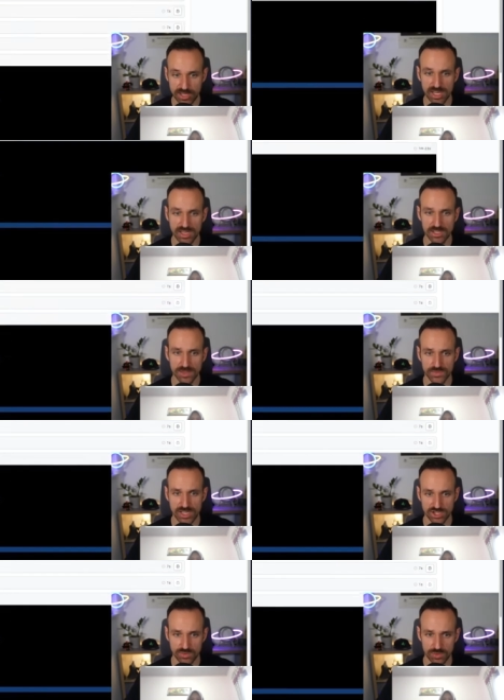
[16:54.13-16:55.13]
No, it's almost
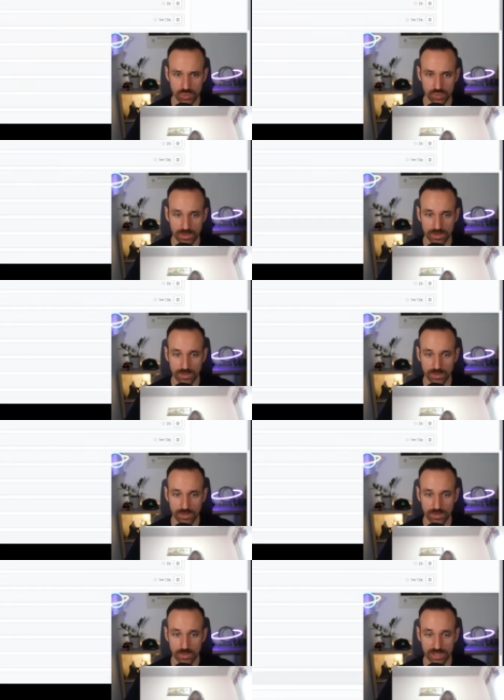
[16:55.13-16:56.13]
finished. Ooh,
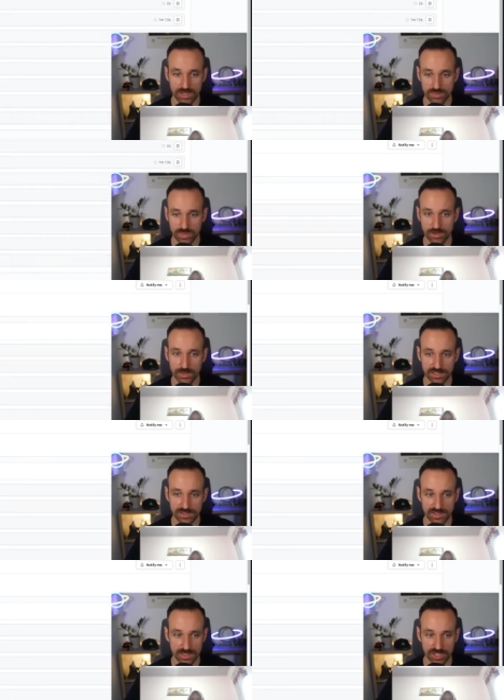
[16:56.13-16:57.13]
nice. We're already
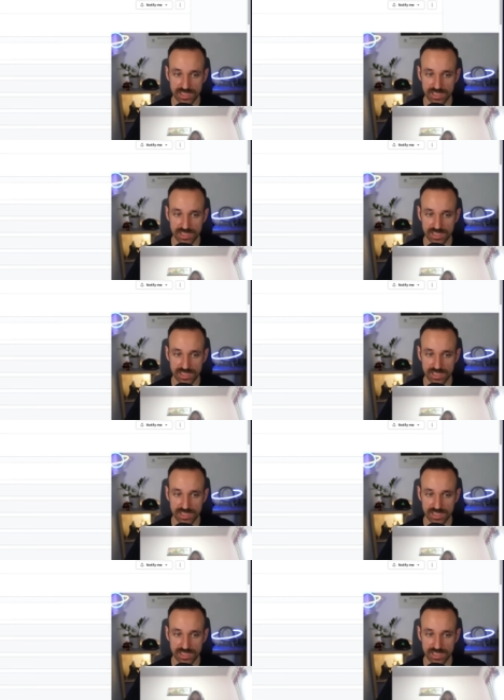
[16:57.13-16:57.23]
installing the pods.